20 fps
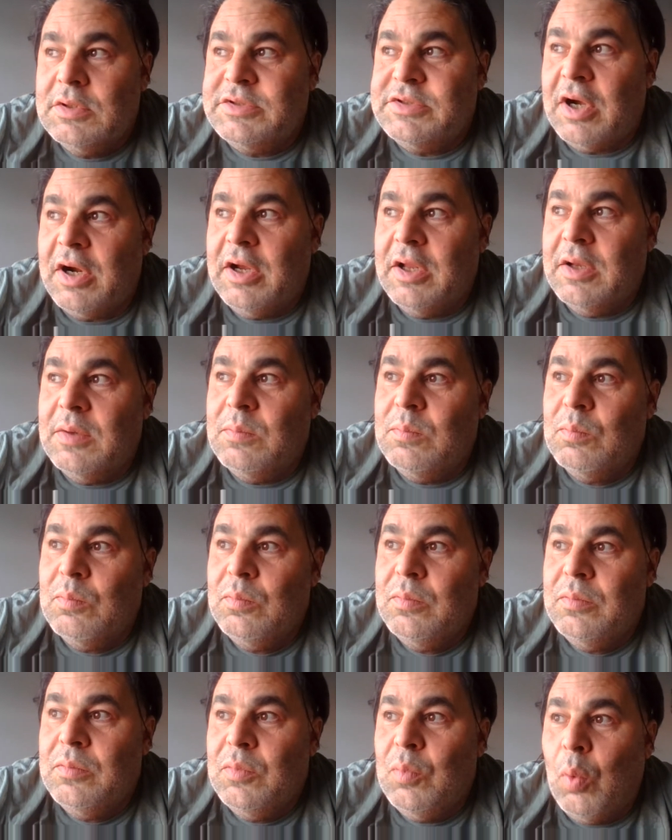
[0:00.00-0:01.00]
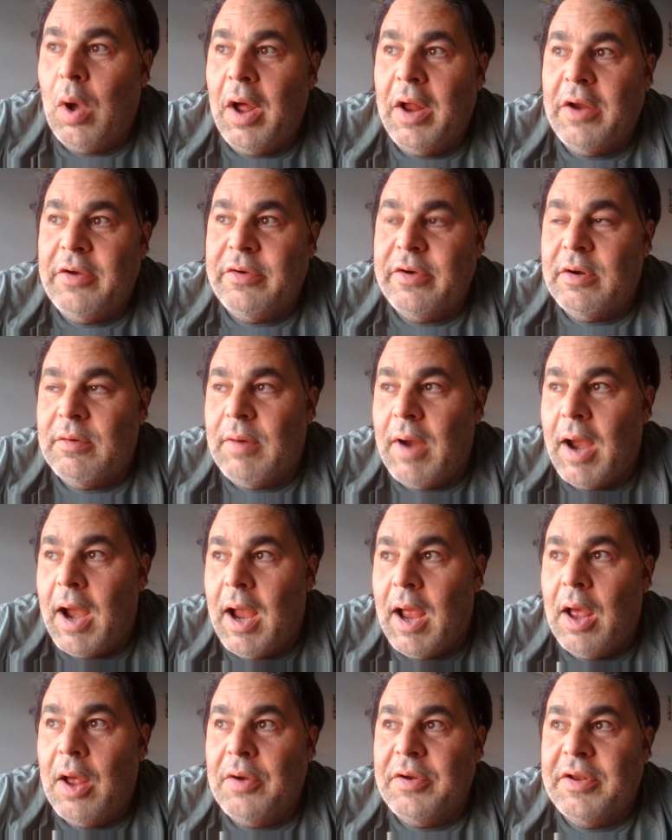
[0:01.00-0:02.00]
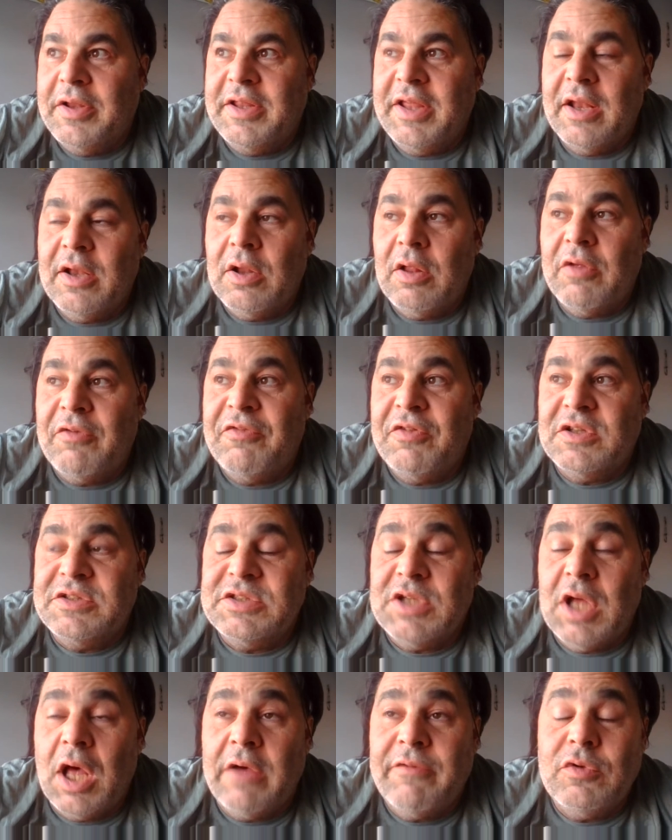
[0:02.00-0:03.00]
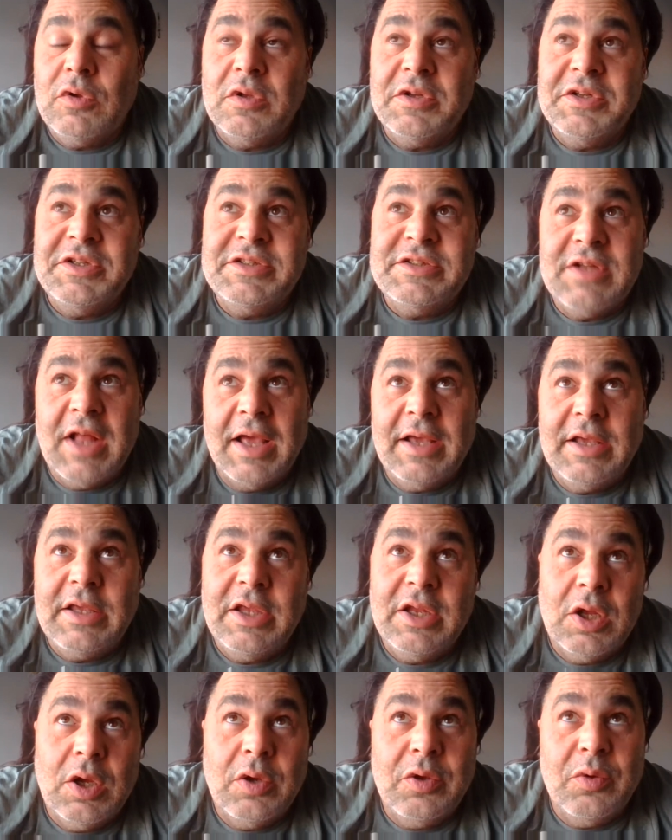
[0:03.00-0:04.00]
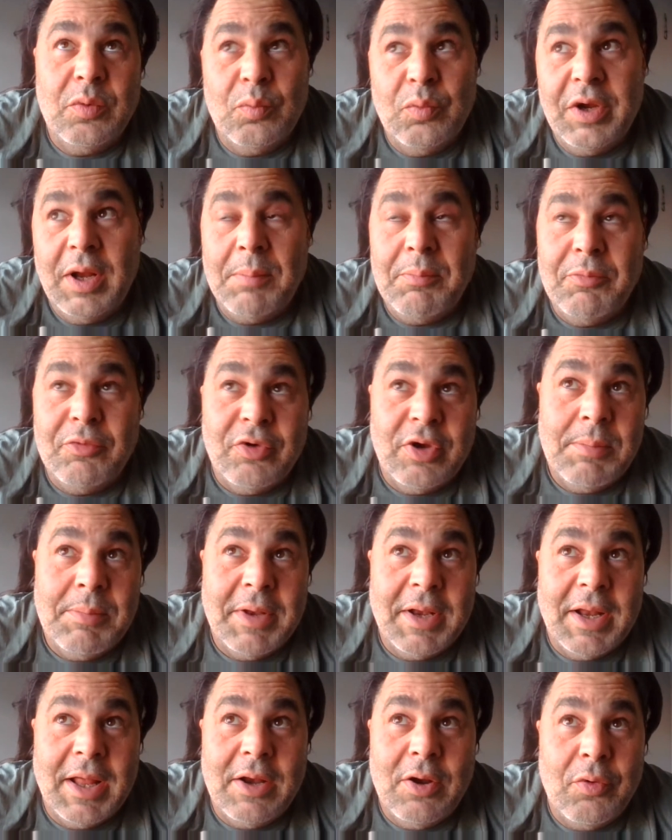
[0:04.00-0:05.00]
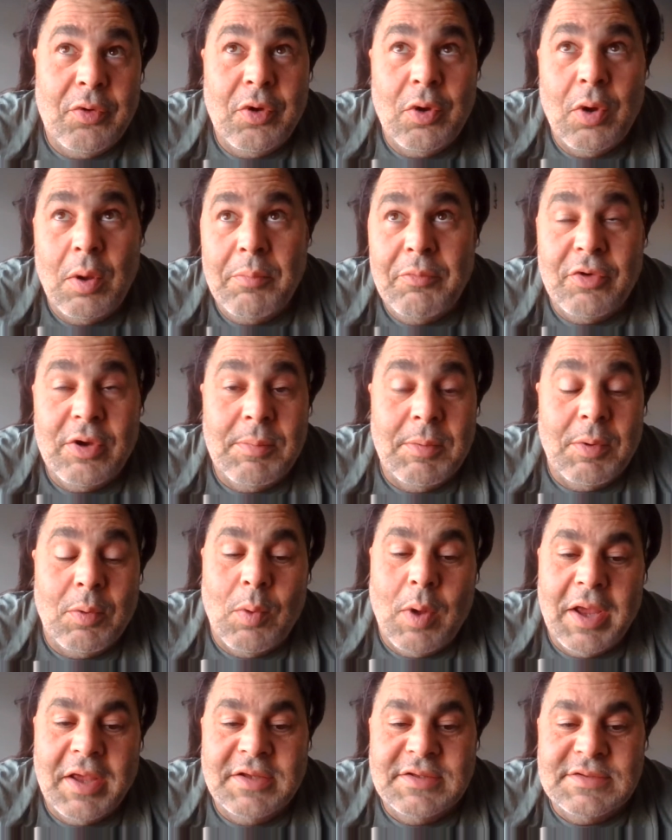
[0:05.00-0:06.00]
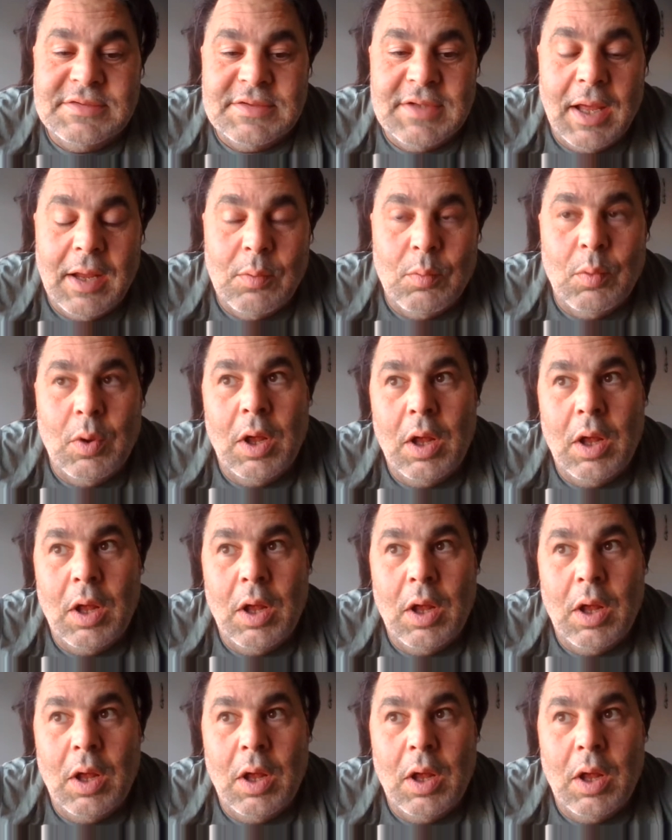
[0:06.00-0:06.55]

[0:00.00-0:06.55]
started wandering around and getting all philosophical. And he's like, when I'm dreaming, I don't know I'm dreaming. Why is that?